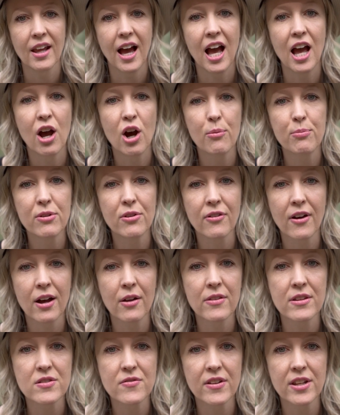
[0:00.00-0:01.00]
I hope you
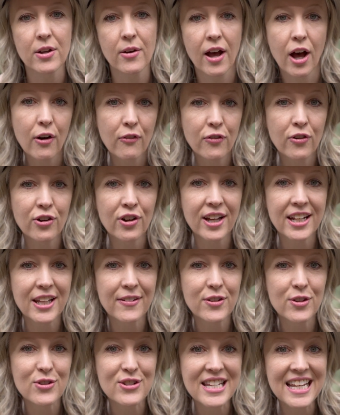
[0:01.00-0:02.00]
found this video helpful. And
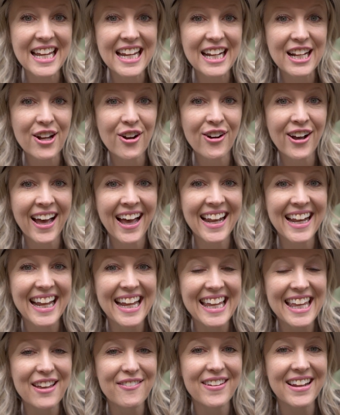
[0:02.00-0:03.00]
if you did, go ahead
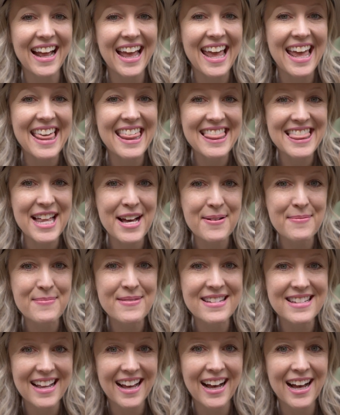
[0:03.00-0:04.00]
and give it a
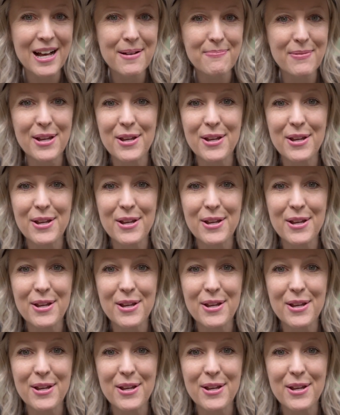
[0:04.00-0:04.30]
thumbs up.